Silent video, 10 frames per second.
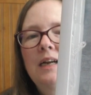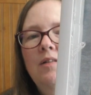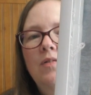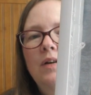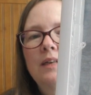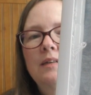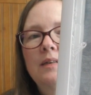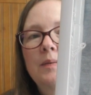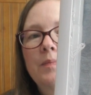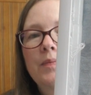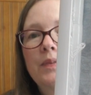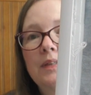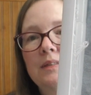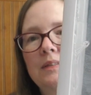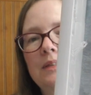on
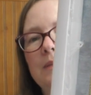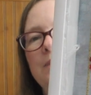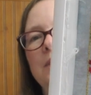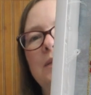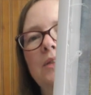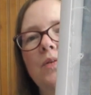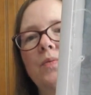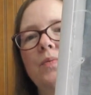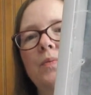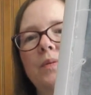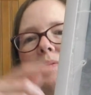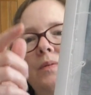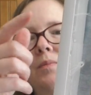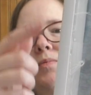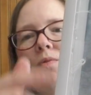this. So
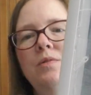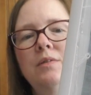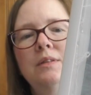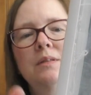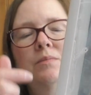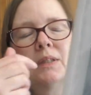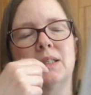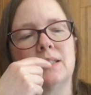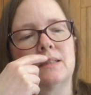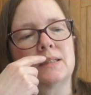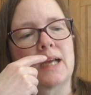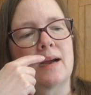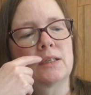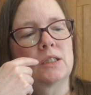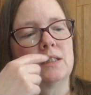the border is complete. There's
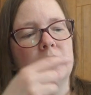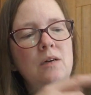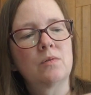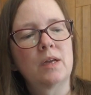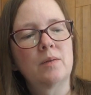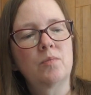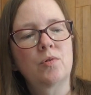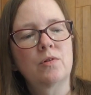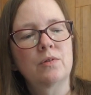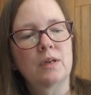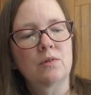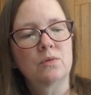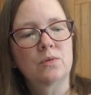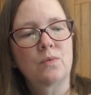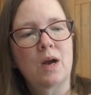actually an outline border that
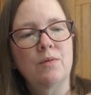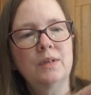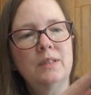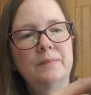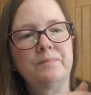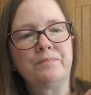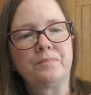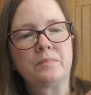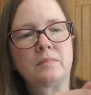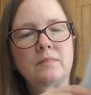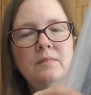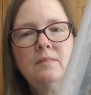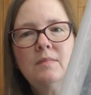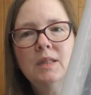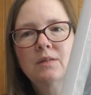goes around it.
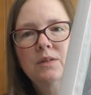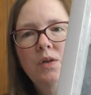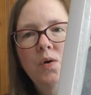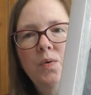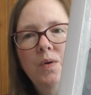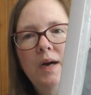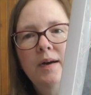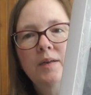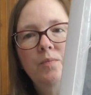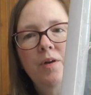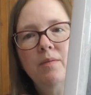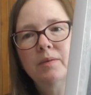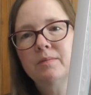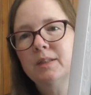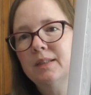So I could
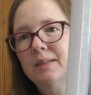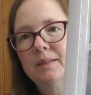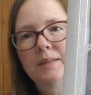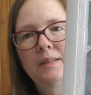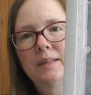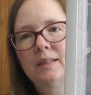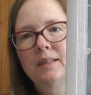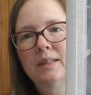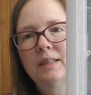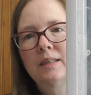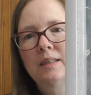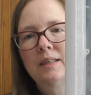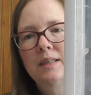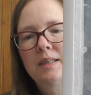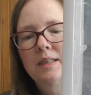probably,
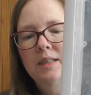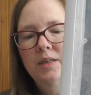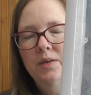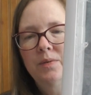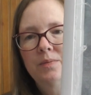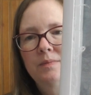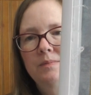you know,